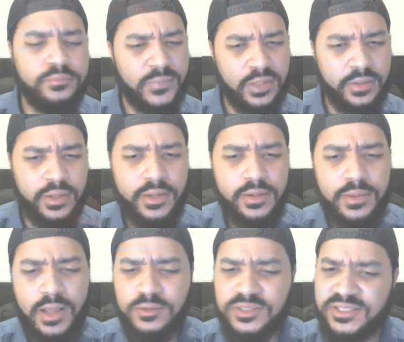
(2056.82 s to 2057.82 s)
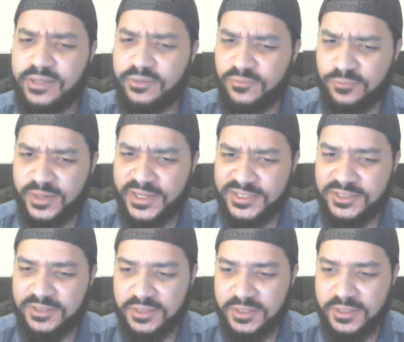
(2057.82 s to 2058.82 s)
Again, I'll say the phrase
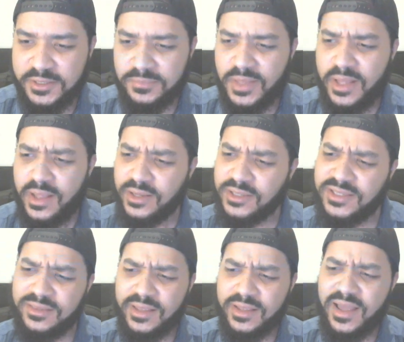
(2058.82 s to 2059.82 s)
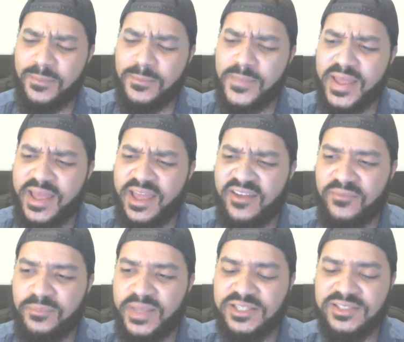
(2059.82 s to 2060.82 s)
again because I think I may have
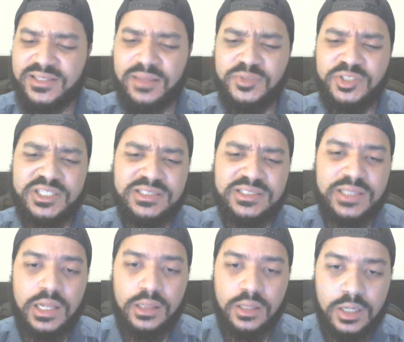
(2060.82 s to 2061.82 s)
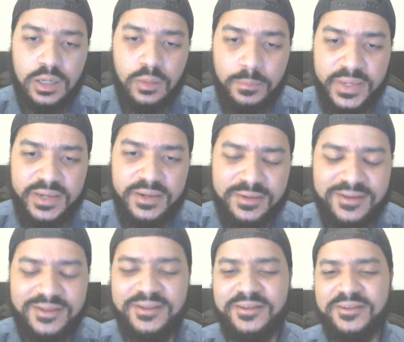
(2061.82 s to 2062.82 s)
messed it up just a little bit,
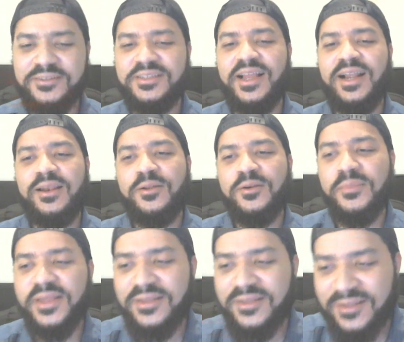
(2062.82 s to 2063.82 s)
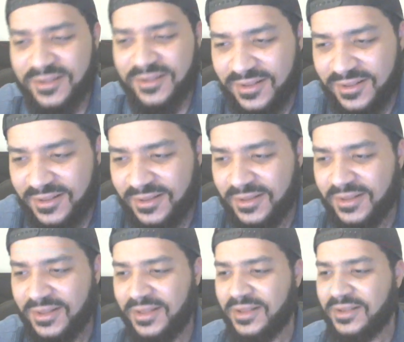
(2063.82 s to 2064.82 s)
a little bit,
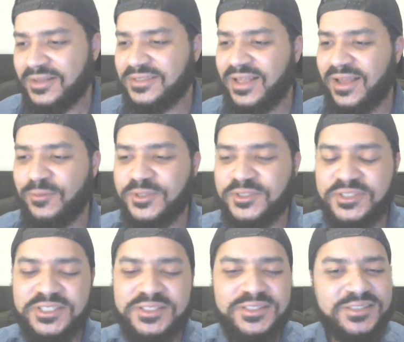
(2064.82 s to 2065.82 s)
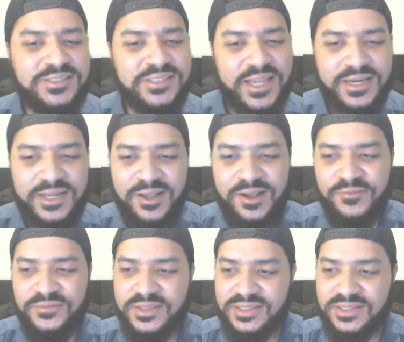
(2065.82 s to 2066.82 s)
because I was just saying it
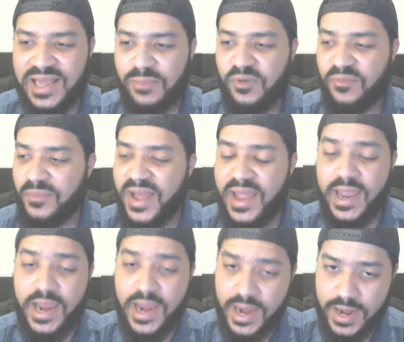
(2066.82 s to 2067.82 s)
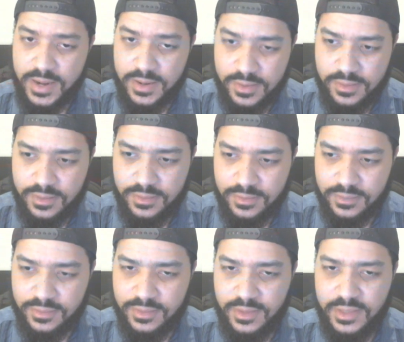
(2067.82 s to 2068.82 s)
off the top of my head
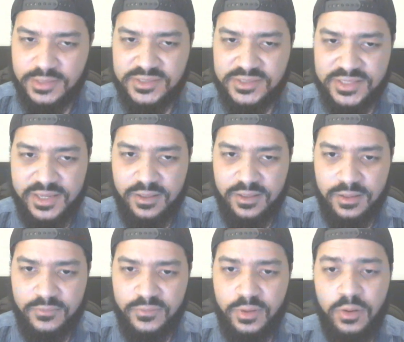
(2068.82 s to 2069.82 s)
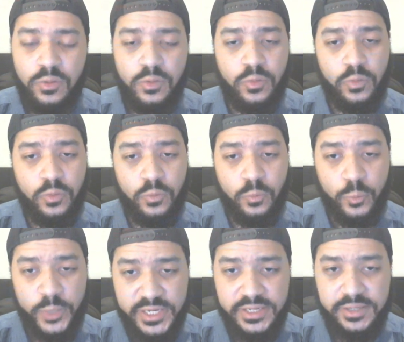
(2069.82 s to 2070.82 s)
instead of
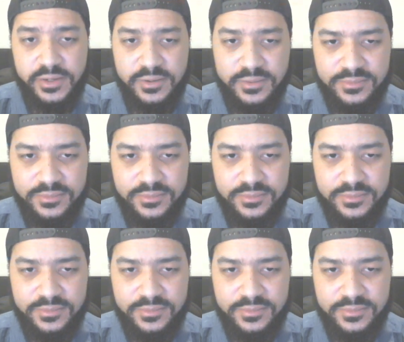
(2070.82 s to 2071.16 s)
reading it.